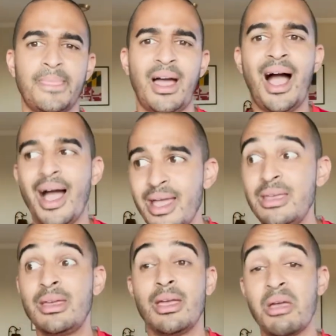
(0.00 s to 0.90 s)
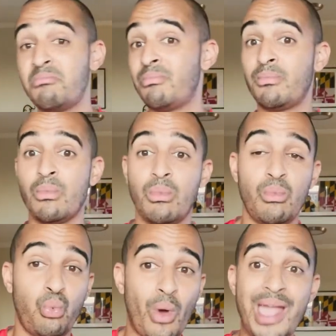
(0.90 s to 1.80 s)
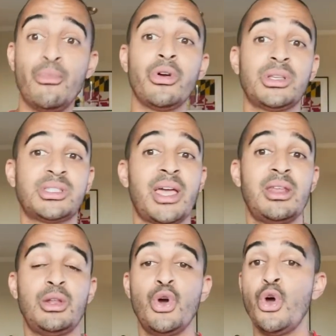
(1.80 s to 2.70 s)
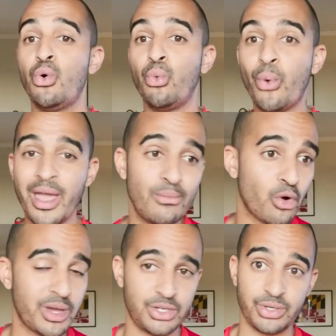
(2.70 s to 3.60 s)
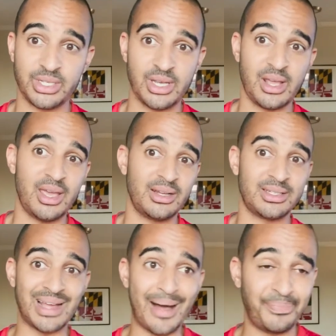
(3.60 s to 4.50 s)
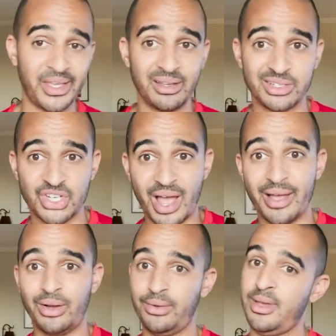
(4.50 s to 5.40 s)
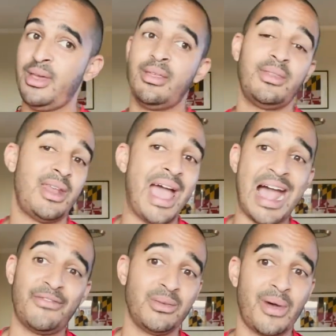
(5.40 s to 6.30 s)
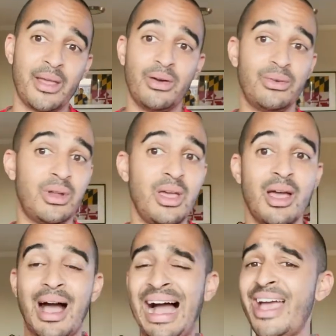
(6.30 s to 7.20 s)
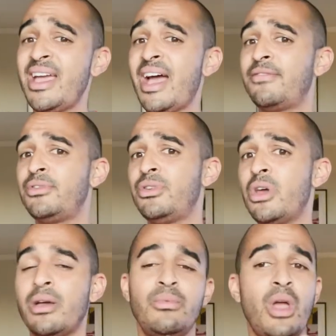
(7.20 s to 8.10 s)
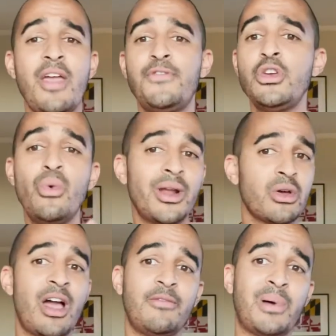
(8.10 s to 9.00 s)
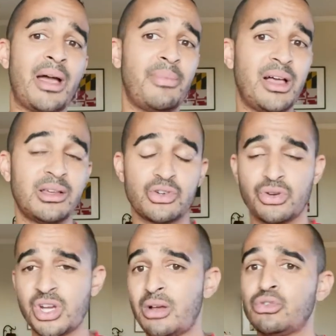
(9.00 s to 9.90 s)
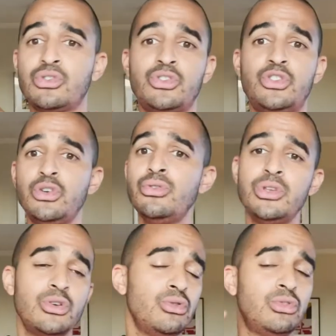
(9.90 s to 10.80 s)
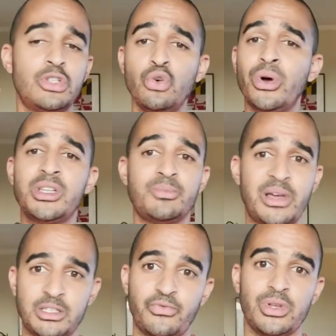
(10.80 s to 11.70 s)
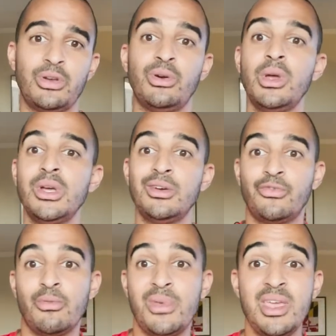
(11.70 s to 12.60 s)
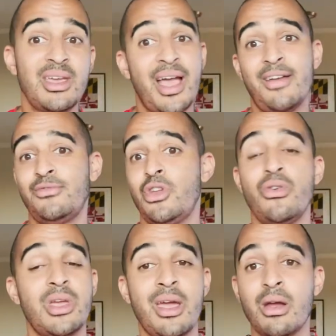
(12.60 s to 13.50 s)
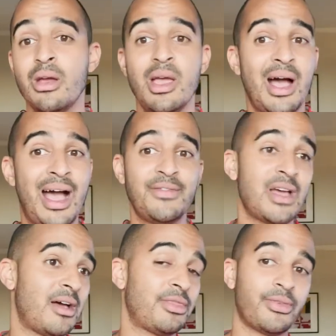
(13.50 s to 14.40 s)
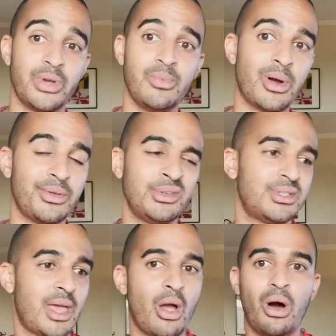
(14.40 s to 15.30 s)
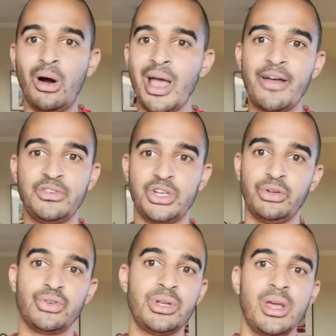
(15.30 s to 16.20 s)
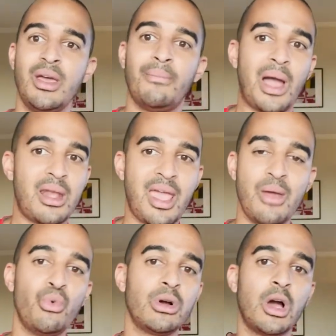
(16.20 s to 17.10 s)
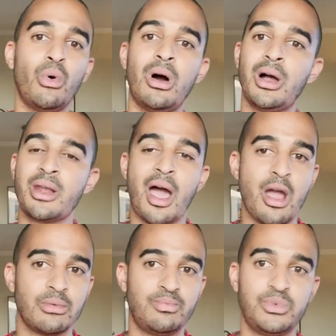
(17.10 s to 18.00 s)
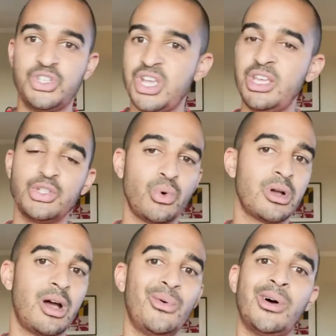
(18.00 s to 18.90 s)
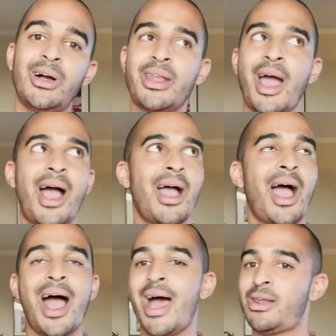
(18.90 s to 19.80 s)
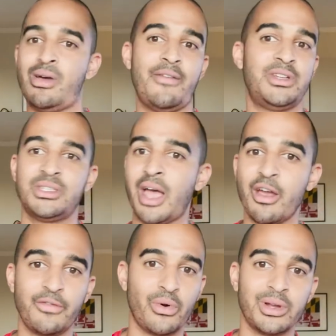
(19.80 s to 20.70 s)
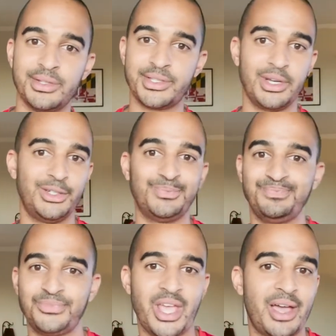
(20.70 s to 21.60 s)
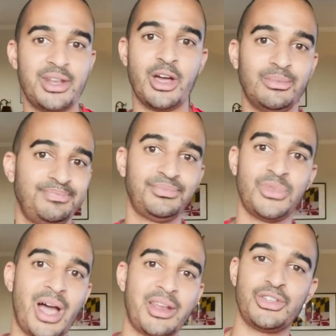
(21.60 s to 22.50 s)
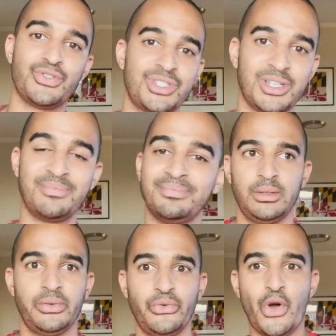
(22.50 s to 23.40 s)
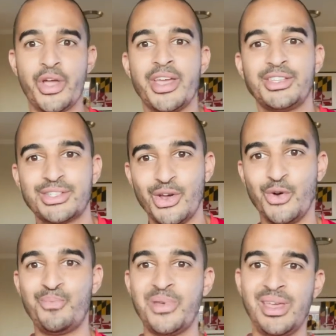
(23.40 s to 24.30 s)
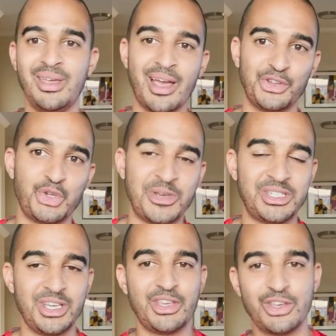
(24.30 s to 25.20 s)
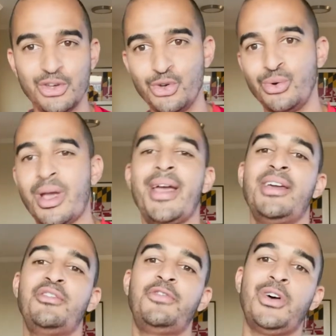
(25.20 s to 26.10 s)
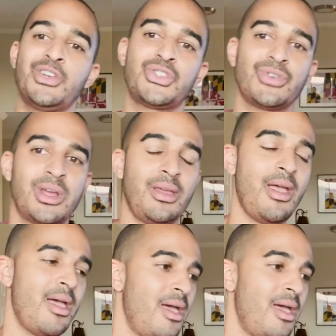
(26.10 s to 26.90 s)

I am way more excited, way more interested in adopting a child than having my own. I have no, if you want to go have a bi biological child, do you, do what is best for you. For me, I have no care. I've got three brothers, they all have children. My name will go on, our genes will go on. I don't have a desire for it. So yeah, no, not interested. Okay, so being L G B T Q and fostering.